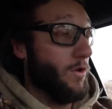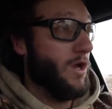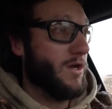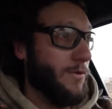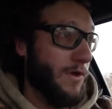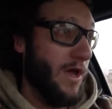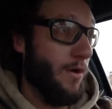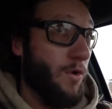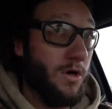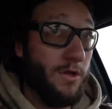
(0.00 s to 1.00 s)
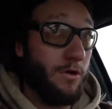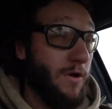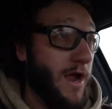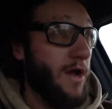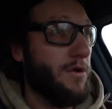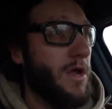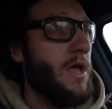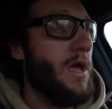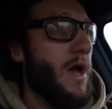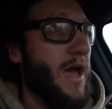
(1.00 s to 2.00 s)
lucky we got one on the ground.
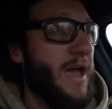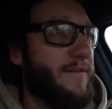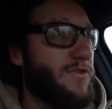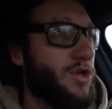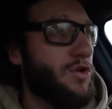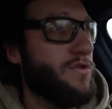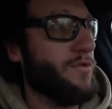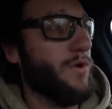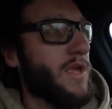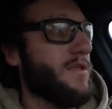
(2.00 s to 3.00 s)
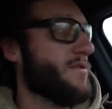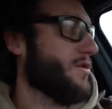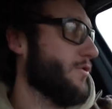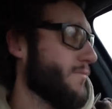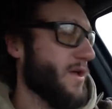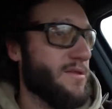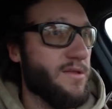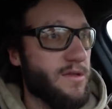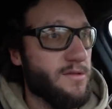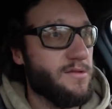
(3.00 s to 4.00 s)
I have two swings, two
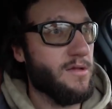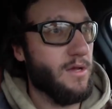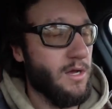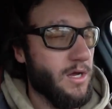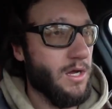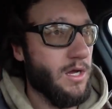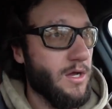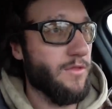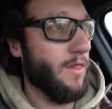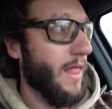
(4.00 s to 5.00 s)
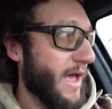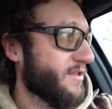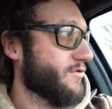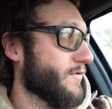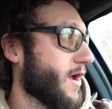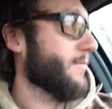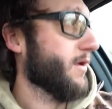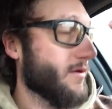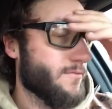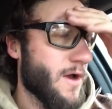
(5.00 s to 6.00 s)
misses. Uh, the last
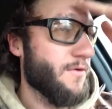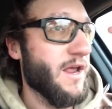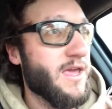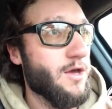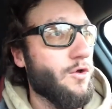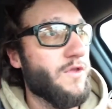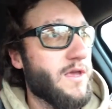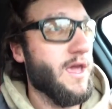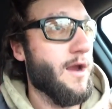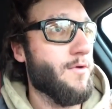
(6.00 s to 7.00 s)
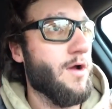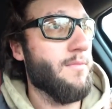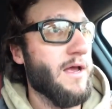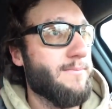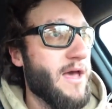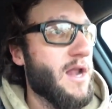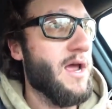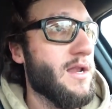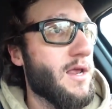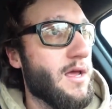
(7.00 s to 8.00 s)
rabbit, right when I killed the camera, I'm like, bad
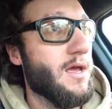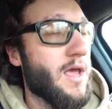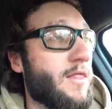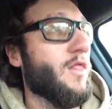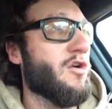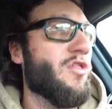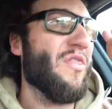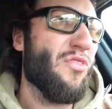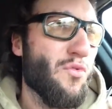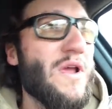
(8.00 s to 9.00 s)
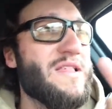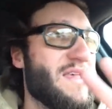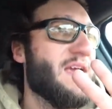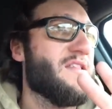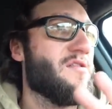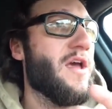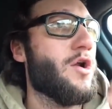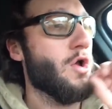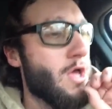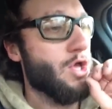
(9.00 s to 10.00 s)
idea. And literally three seconds
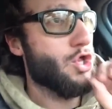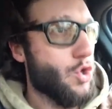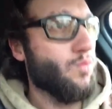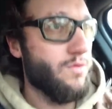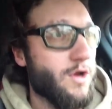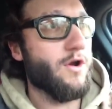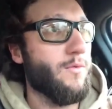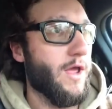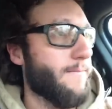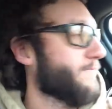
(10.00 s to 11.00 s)
later, there he went.